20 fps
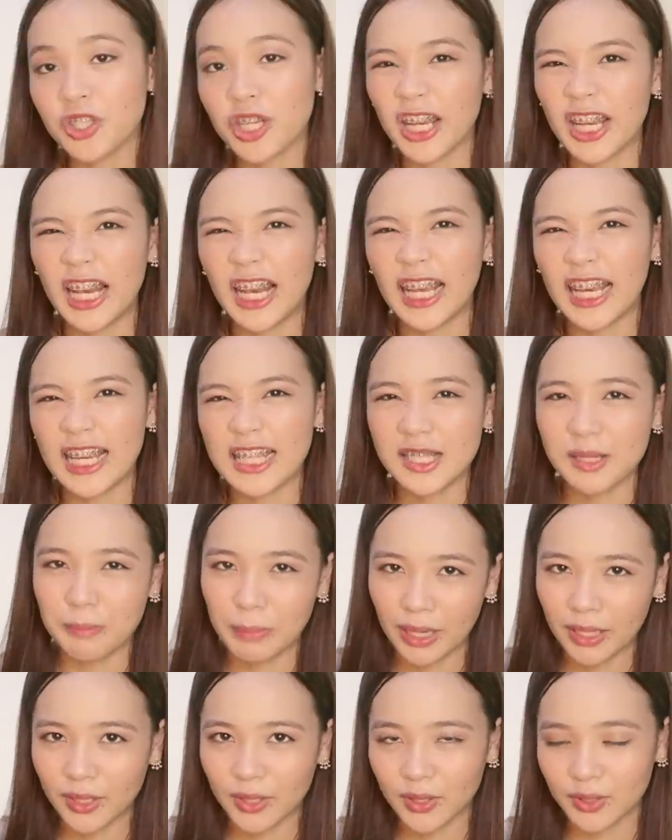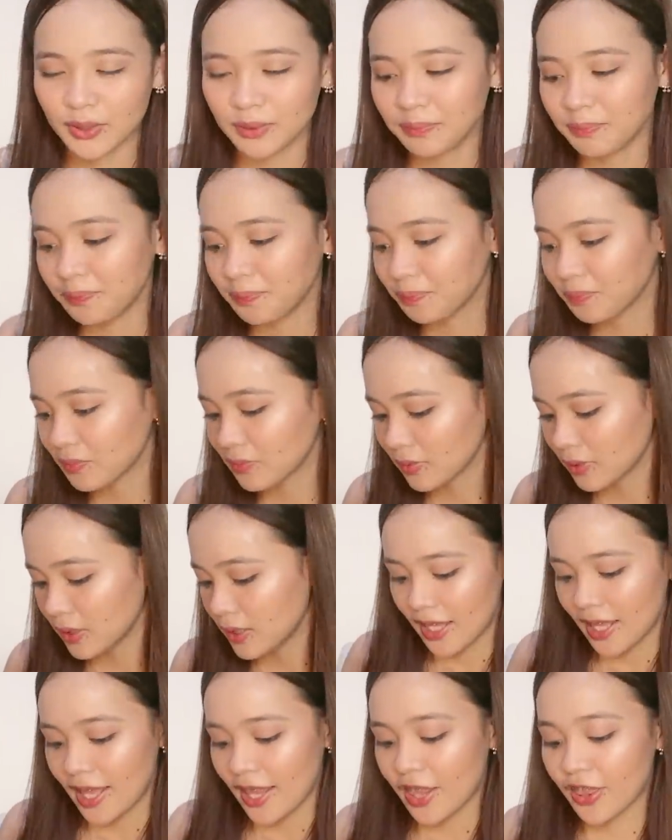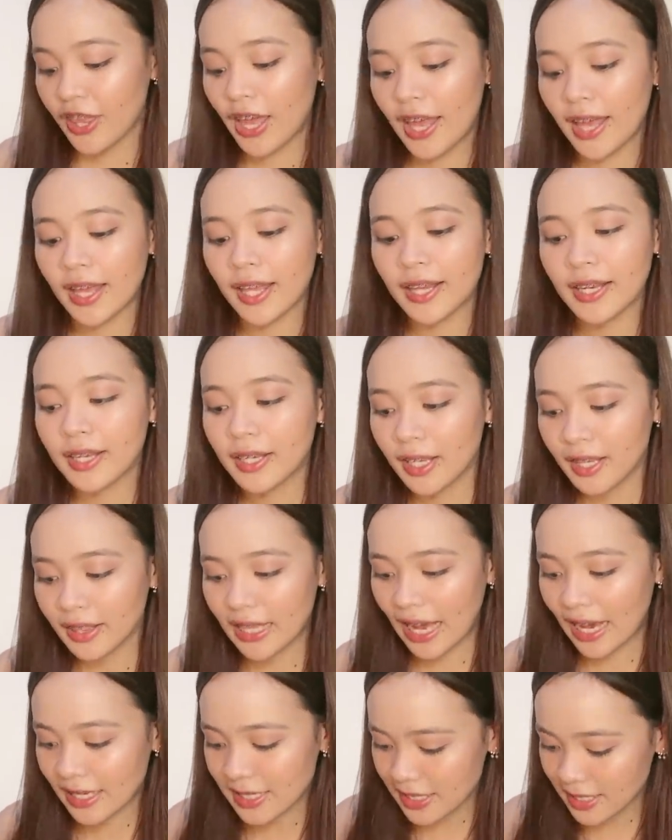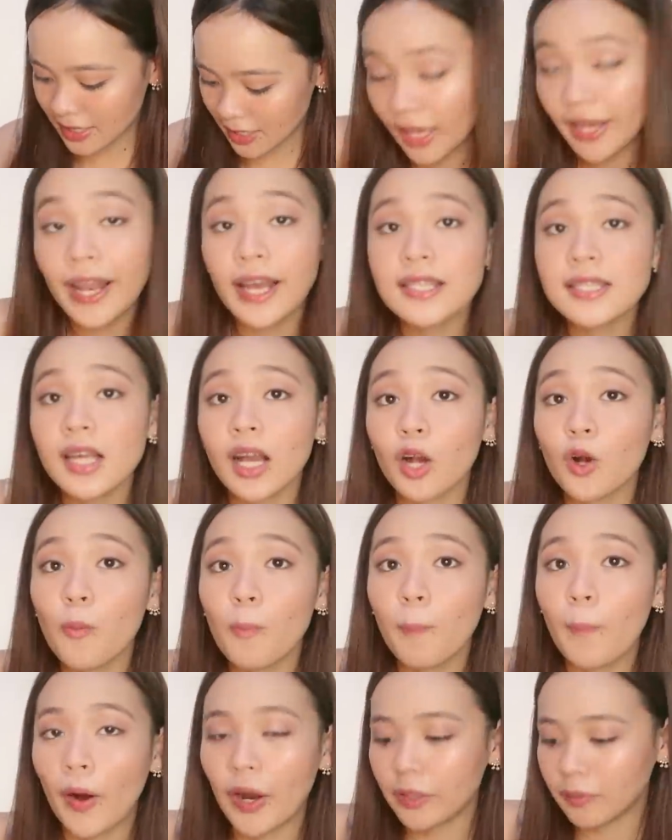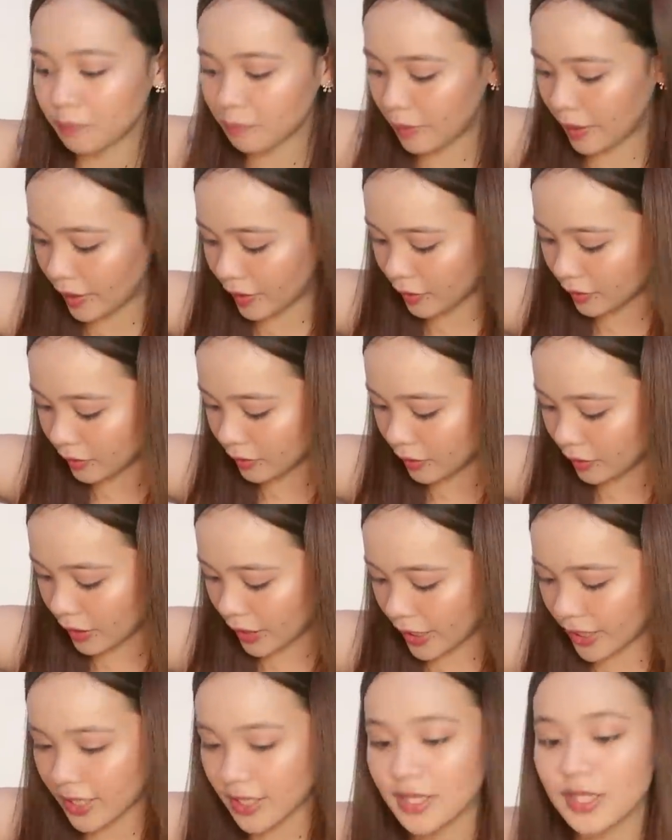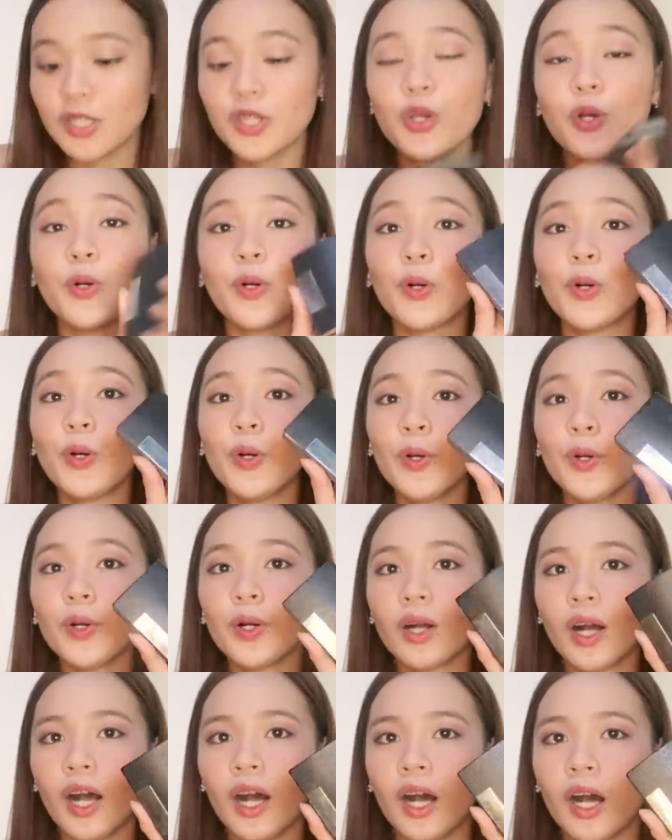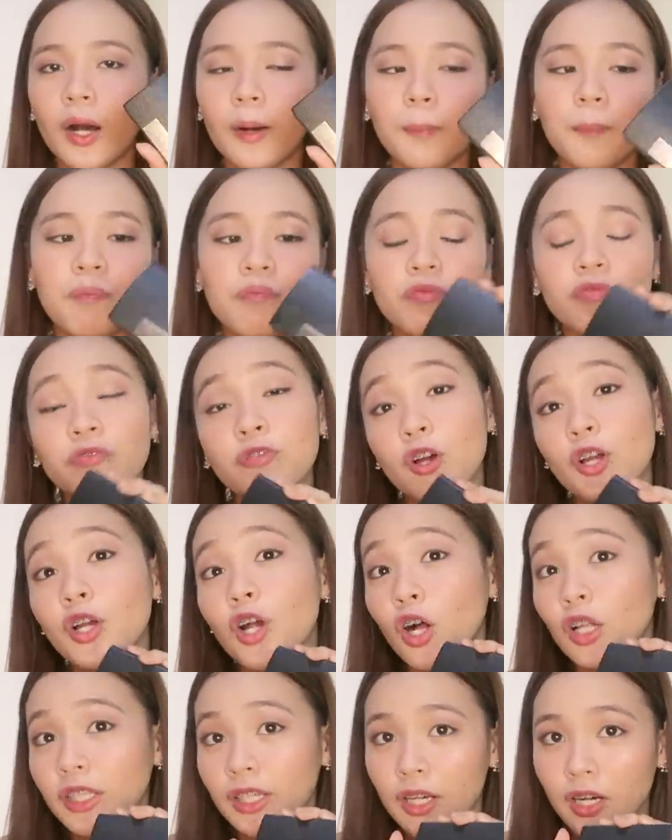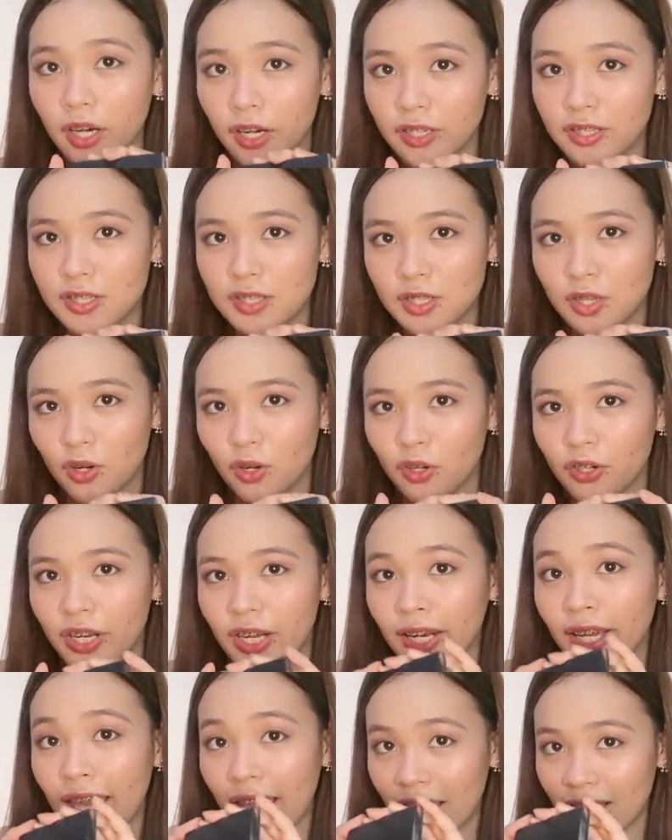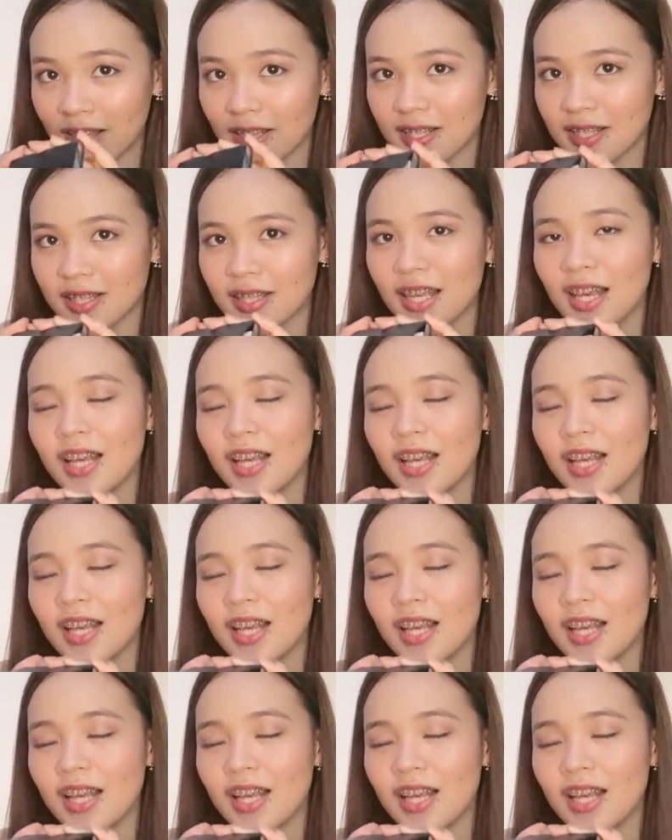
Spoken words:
ko siya nalagay sa bag ko. Then, last na nasa compartment is yung four calling cards ko na case.